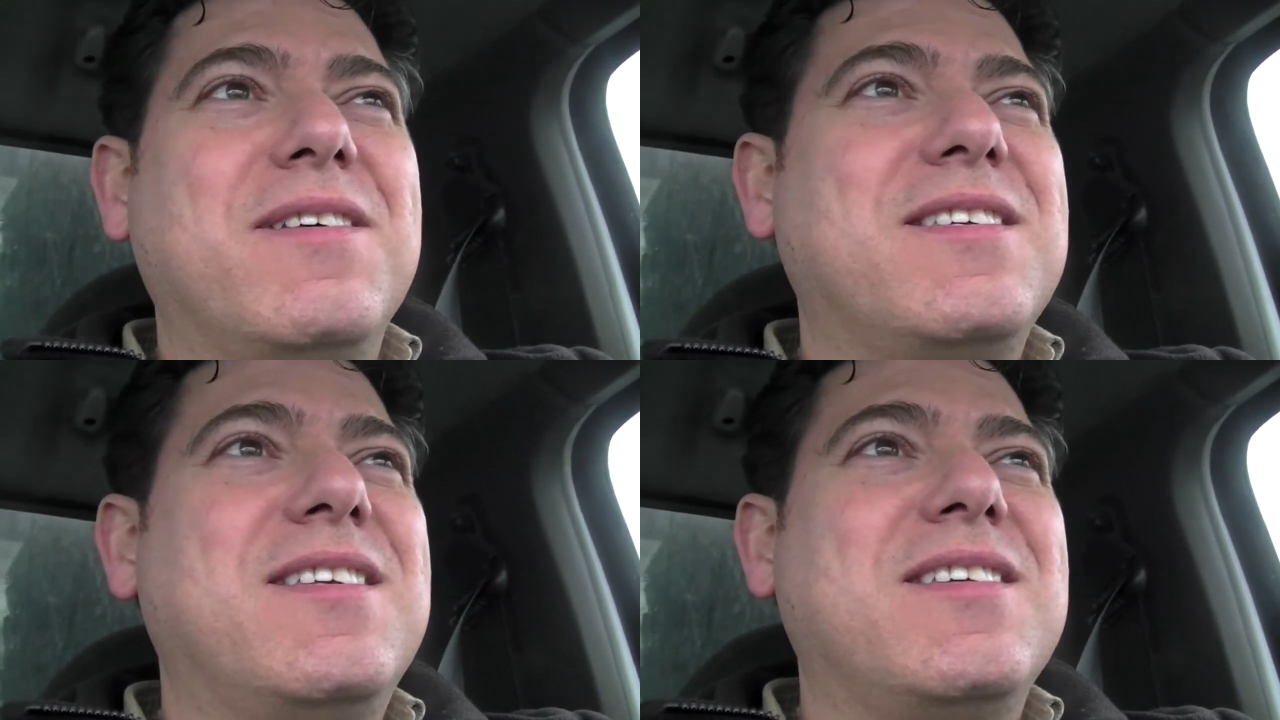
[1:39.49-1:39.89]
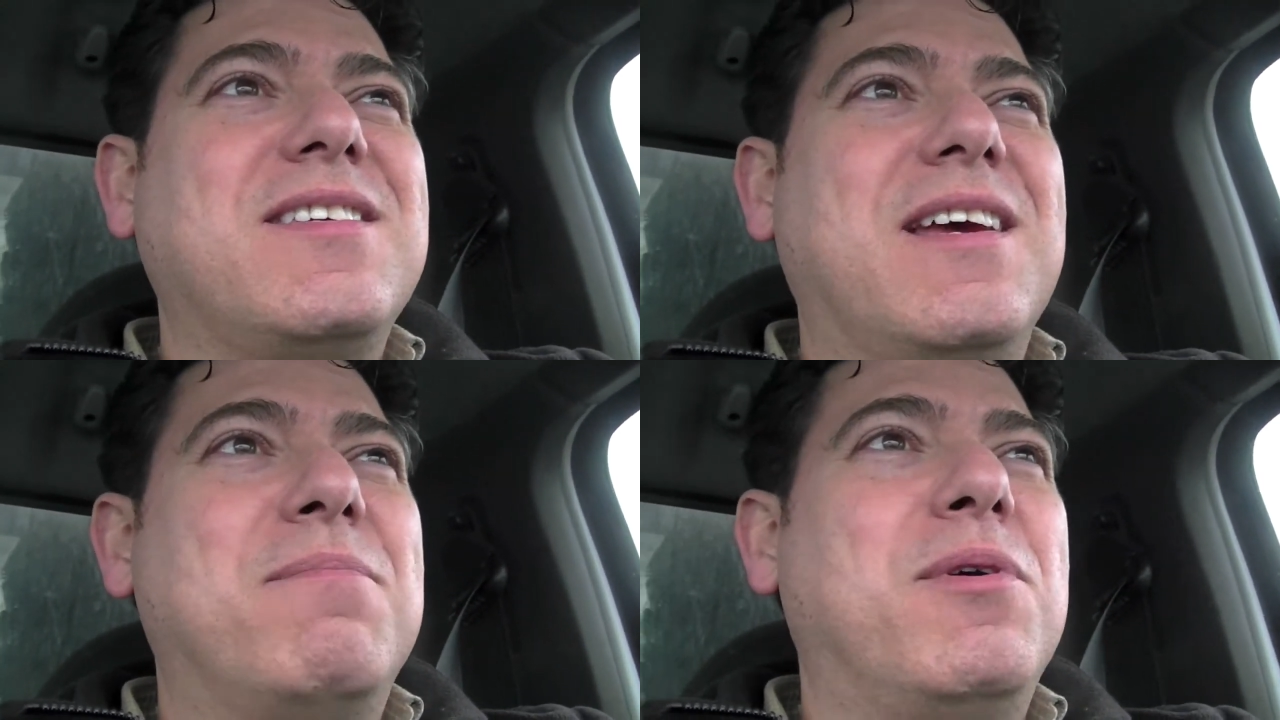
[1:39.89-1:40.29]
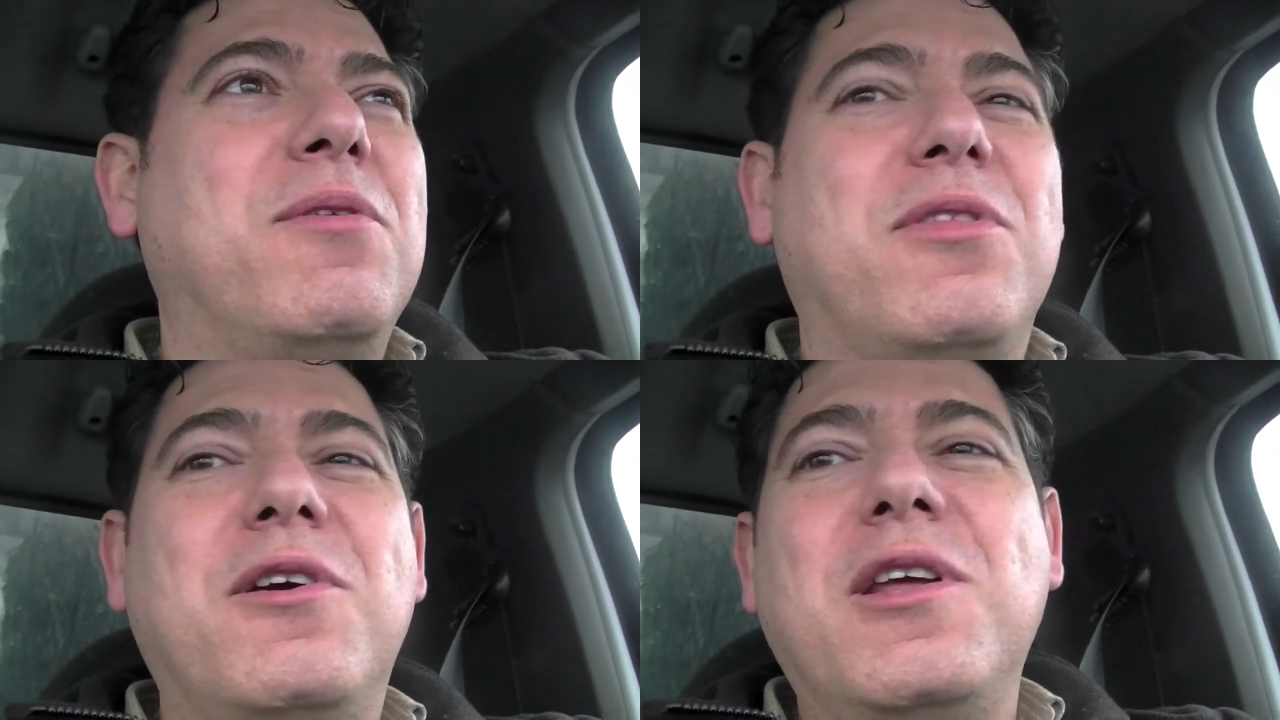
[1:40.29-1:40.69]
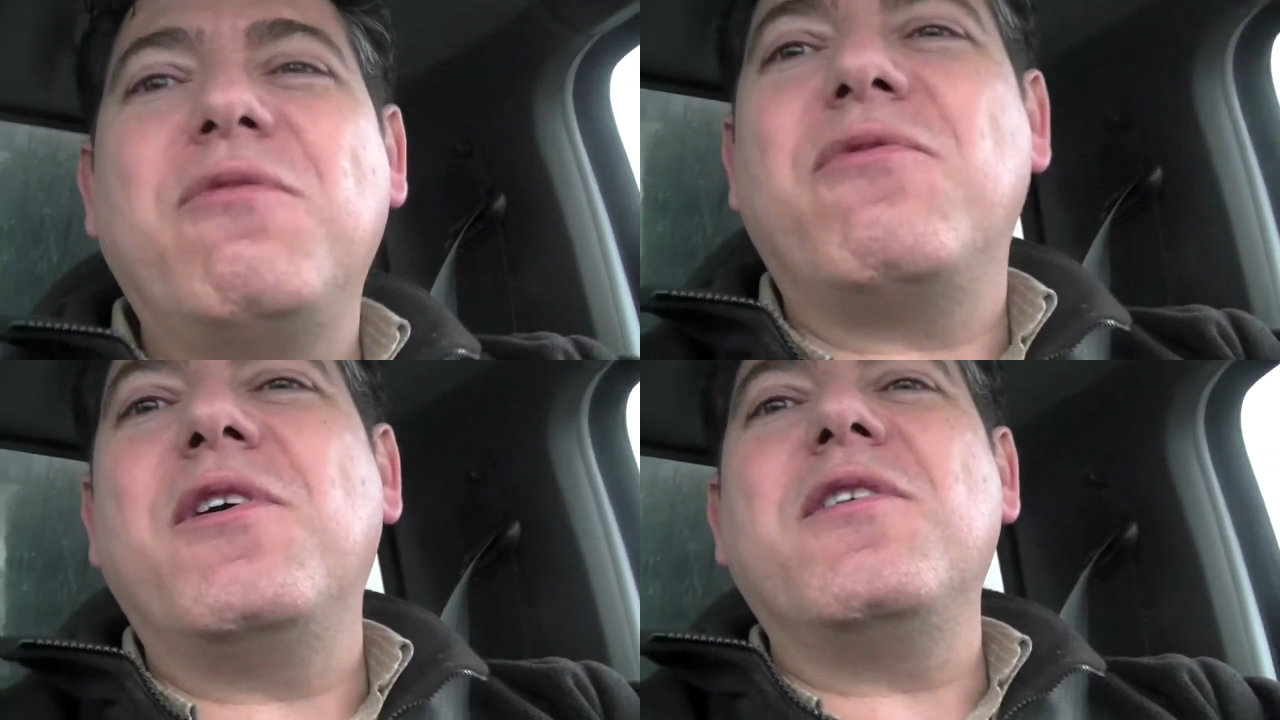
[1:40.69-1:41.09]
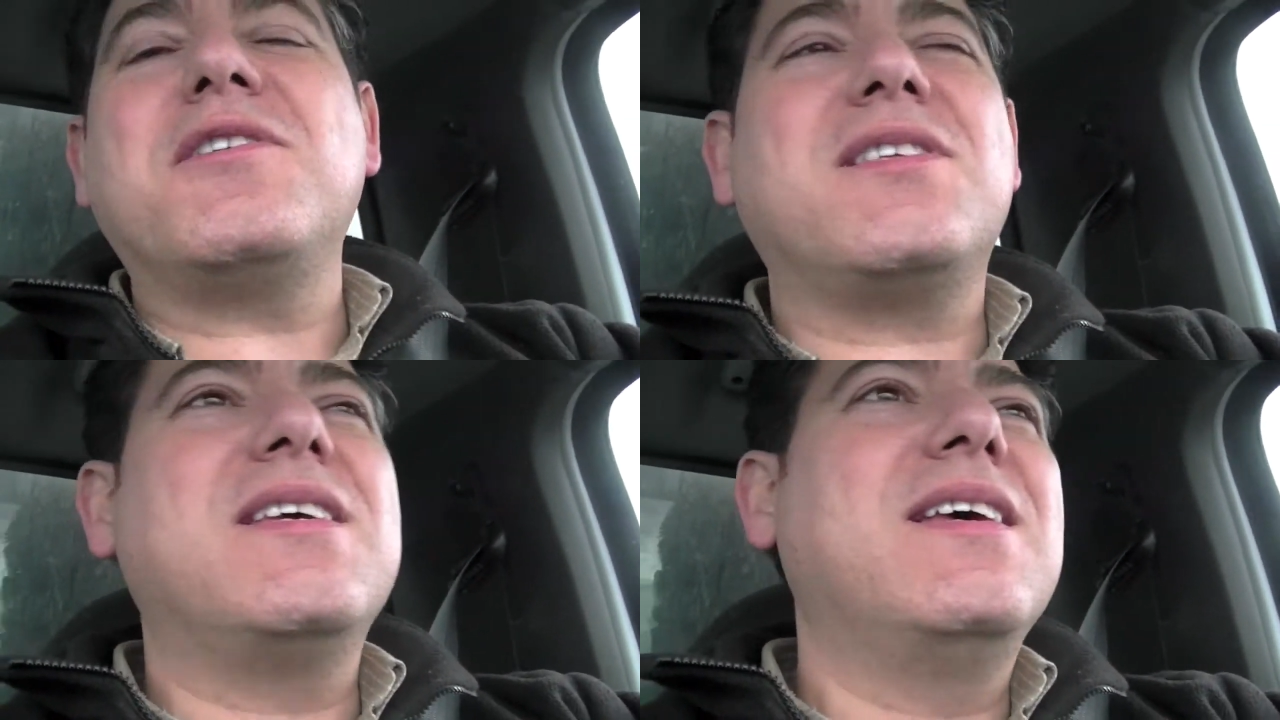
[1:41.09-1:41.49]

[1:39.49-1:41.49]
It's December thirty-first.